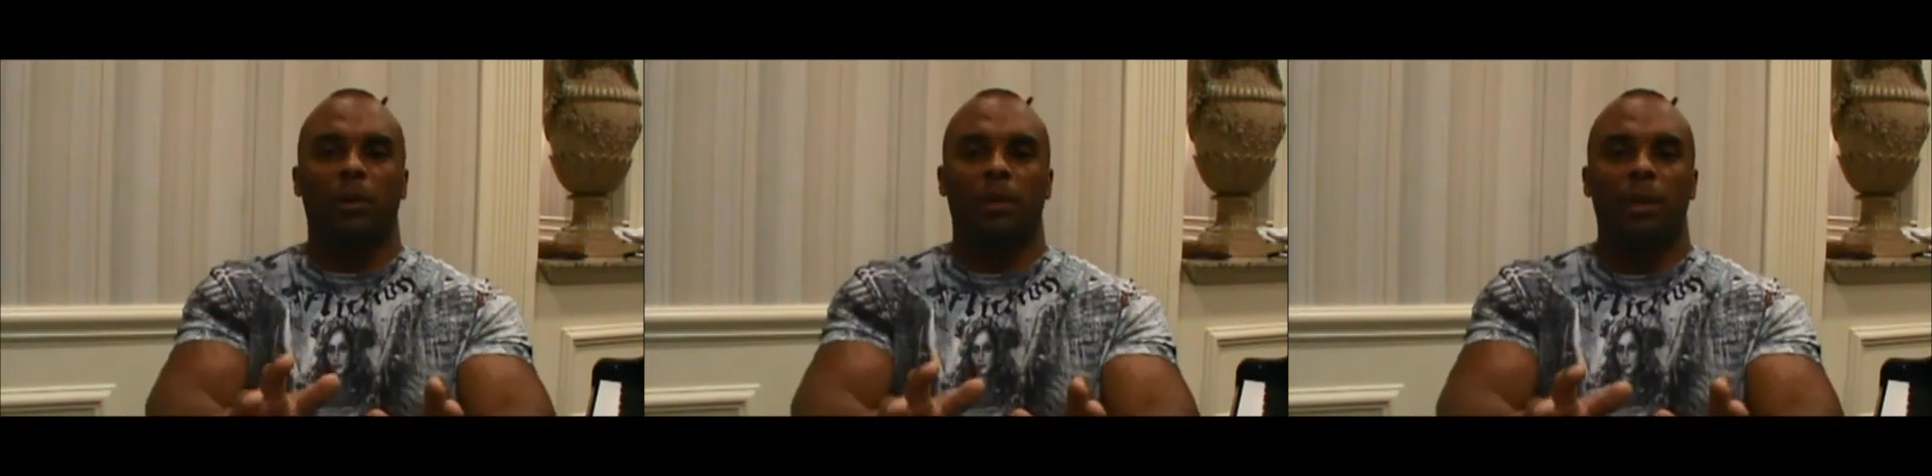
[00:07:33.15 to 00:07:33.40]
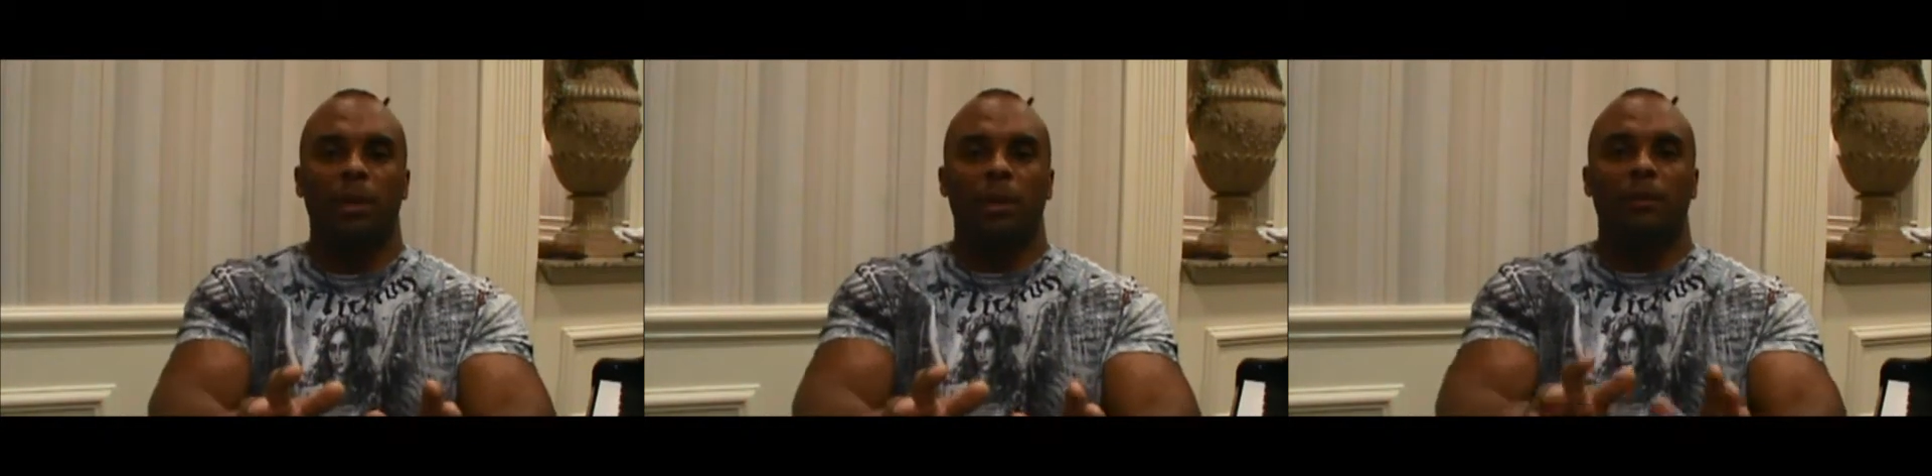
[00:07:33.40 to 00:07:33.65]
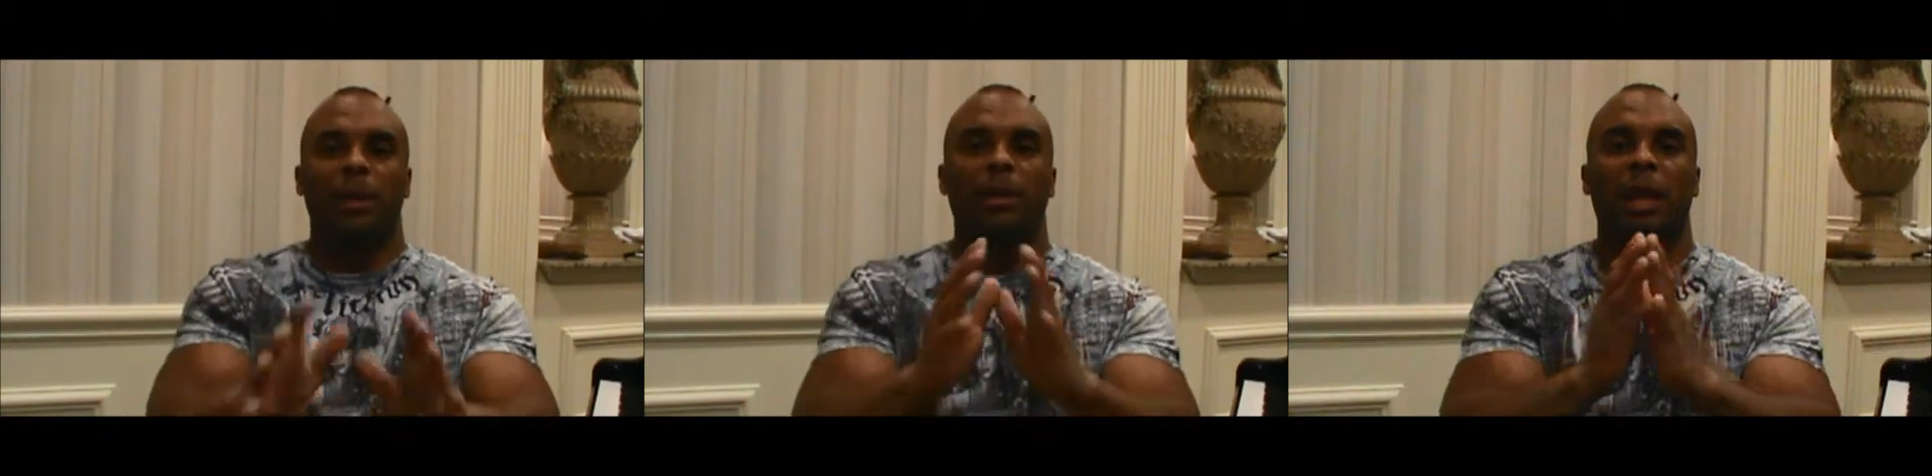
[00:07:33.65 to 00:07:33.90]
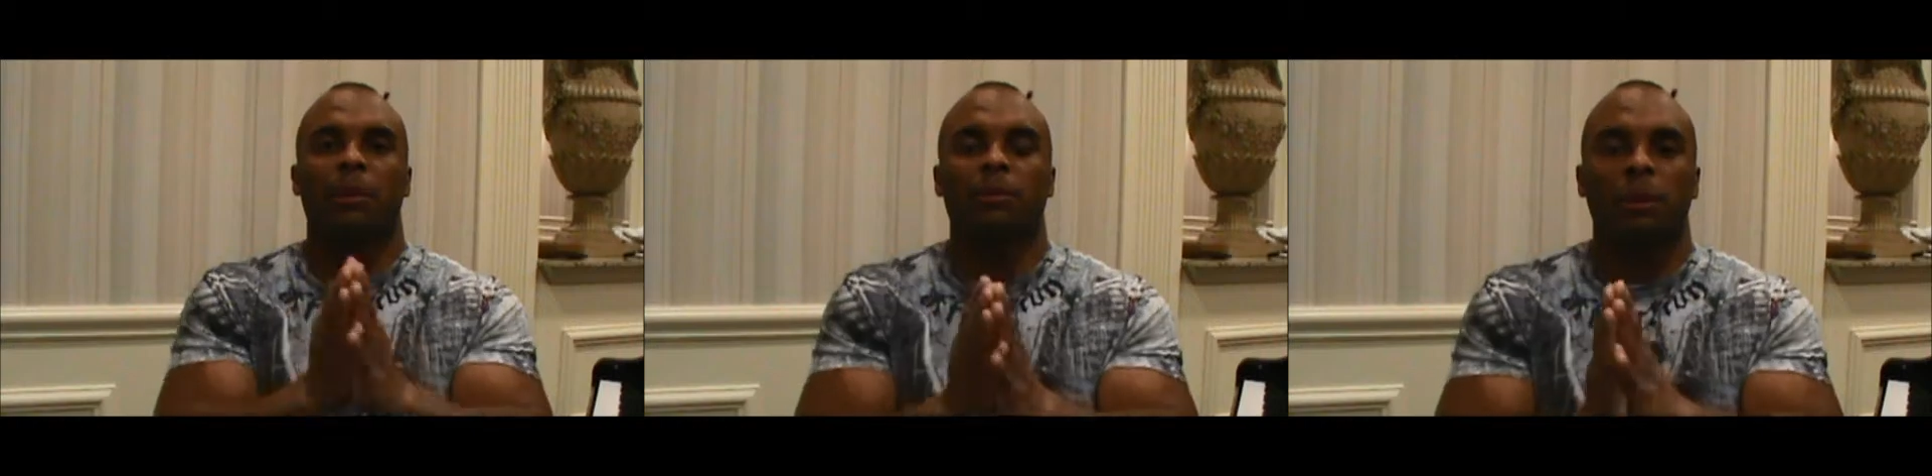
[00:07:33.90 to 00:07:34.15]
one that
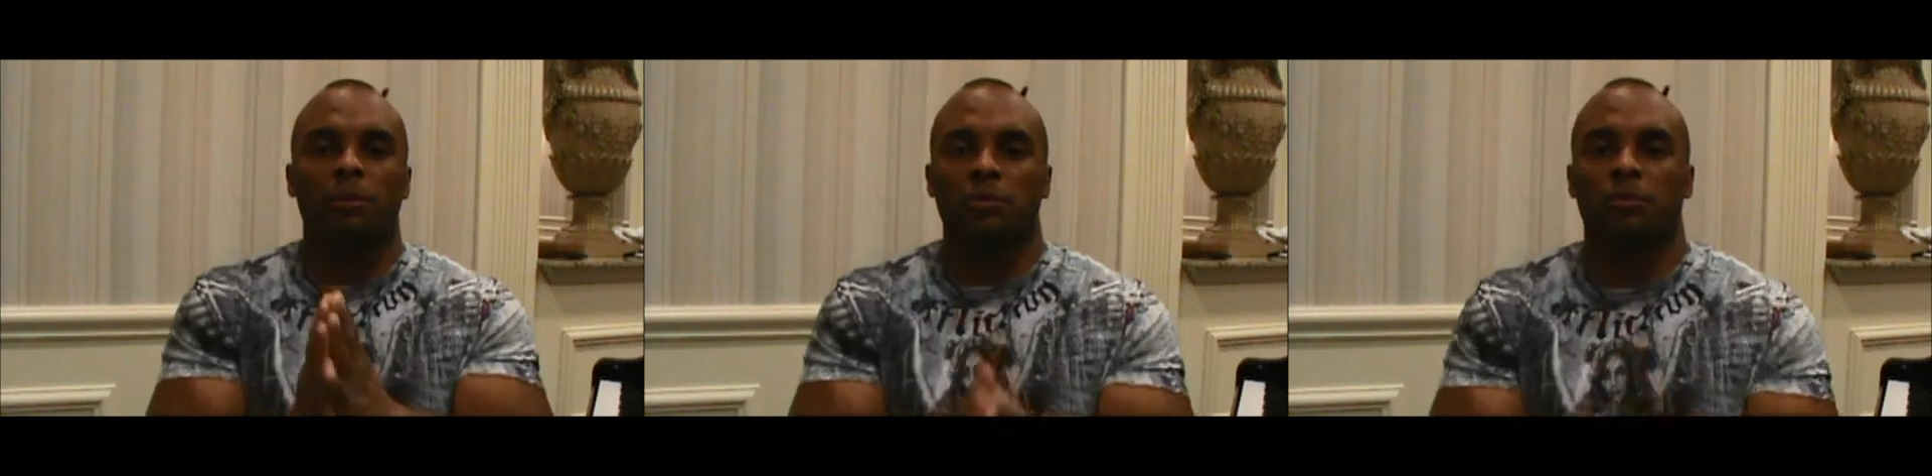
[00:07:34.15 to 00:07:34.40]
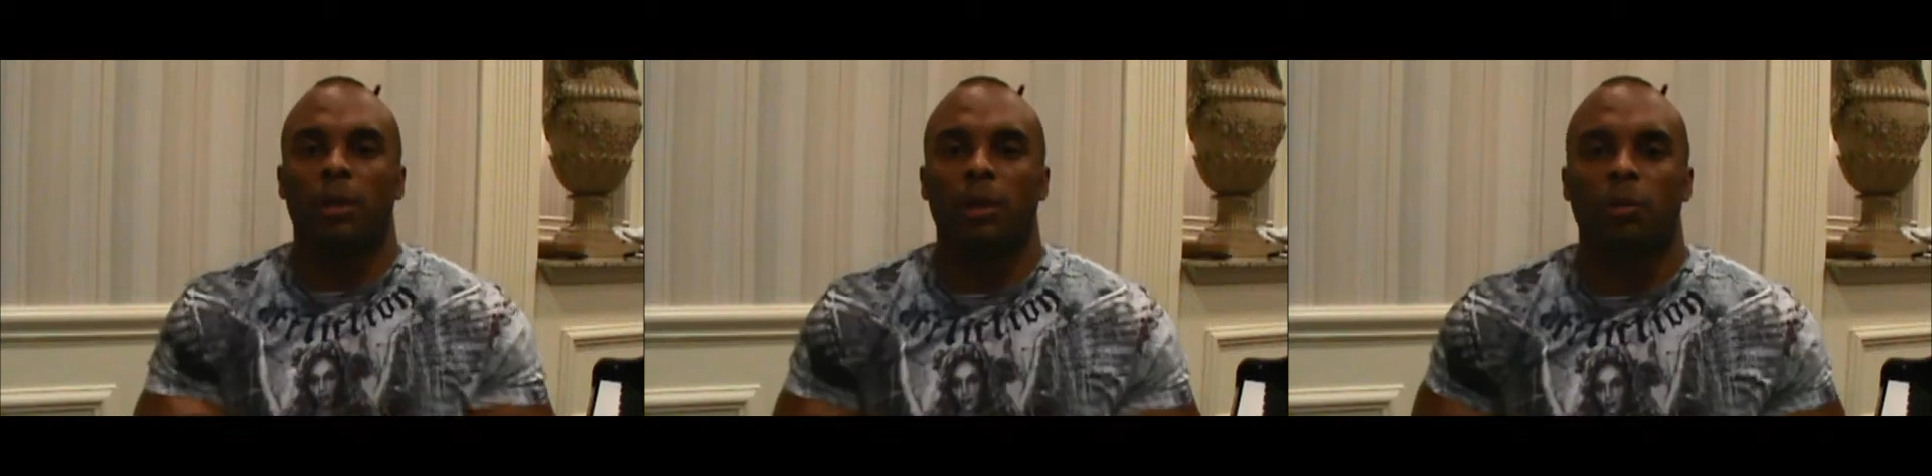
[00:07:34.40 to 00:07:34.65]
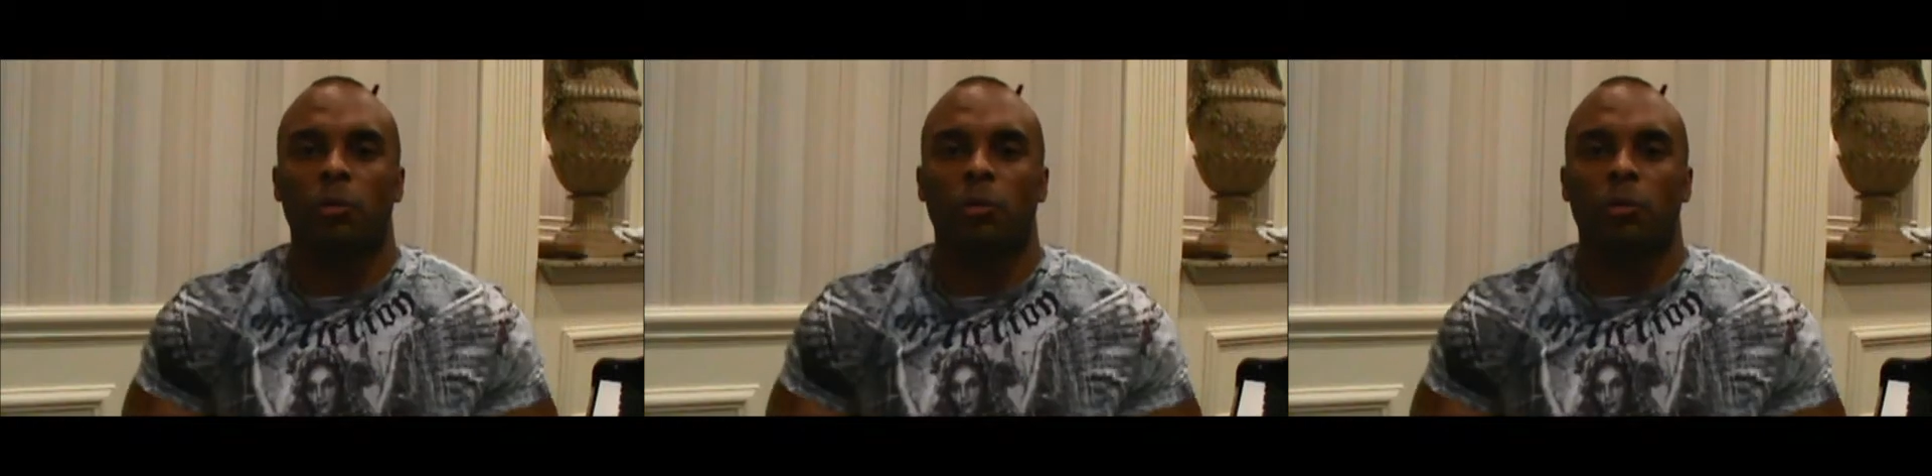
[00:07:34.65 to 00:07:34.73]
came up that was great.